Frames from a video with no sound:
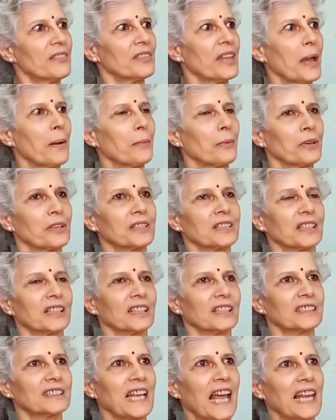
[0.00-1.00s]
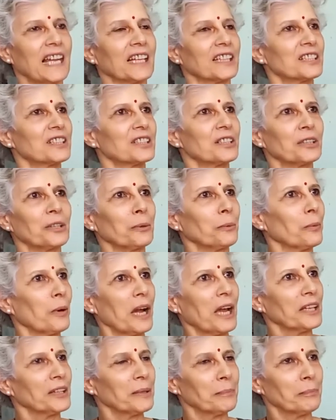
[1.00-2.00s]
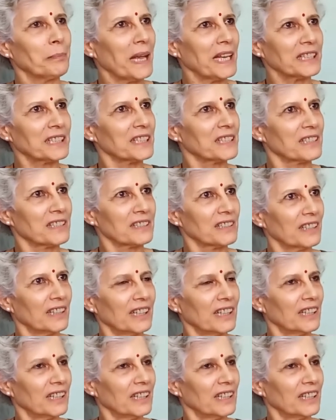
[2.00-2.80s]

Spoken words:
they would tell us, you know, where the best